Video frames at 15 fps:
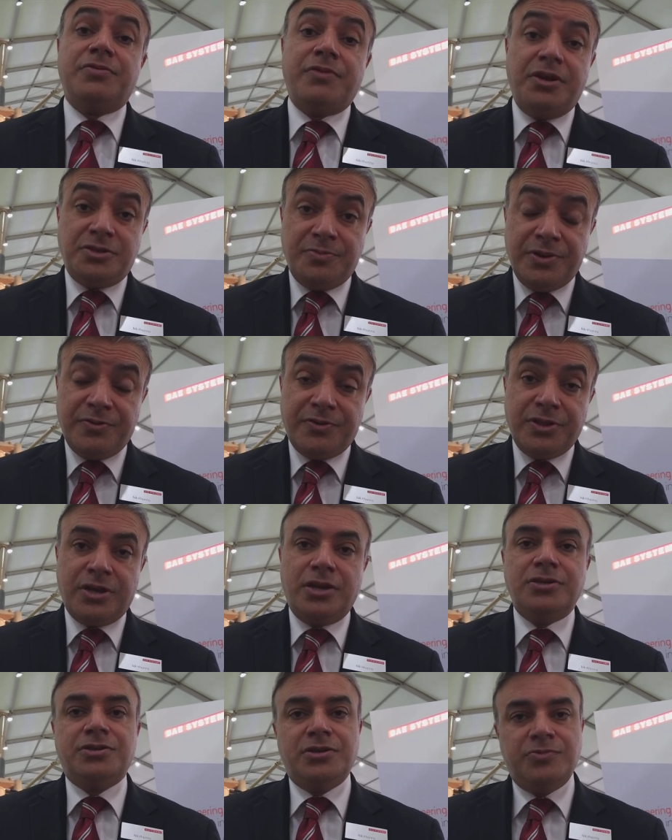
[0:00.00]
regiment for the
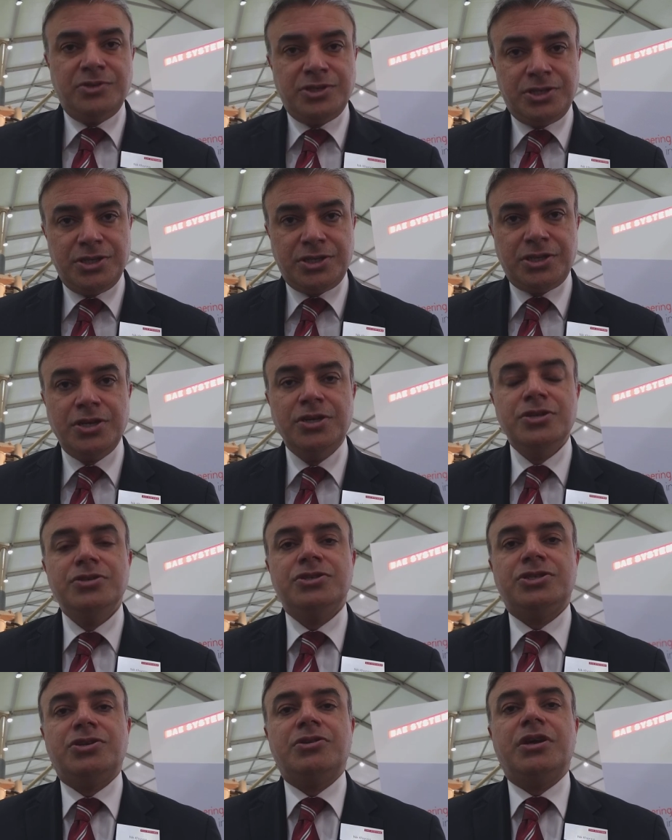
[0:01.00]
country, was just
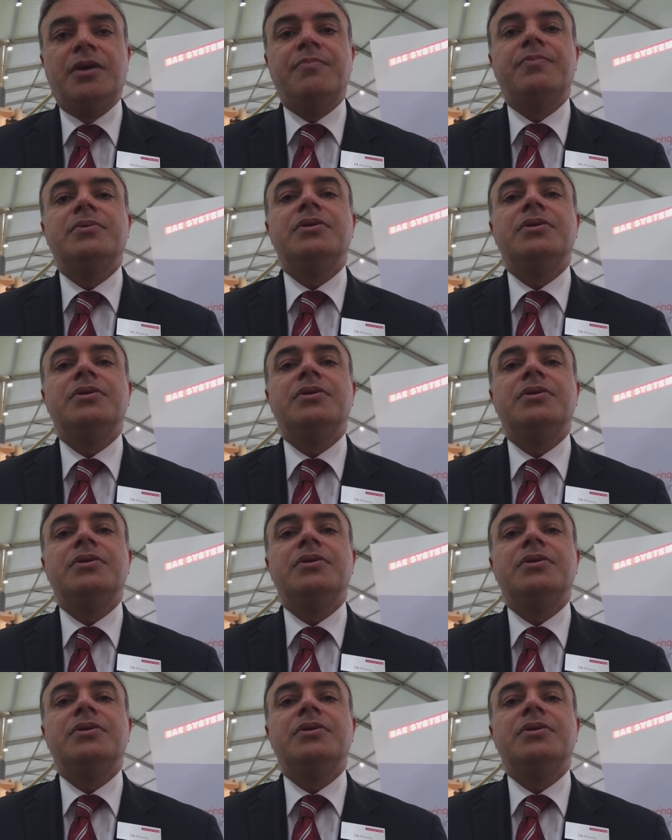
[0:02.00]
stood up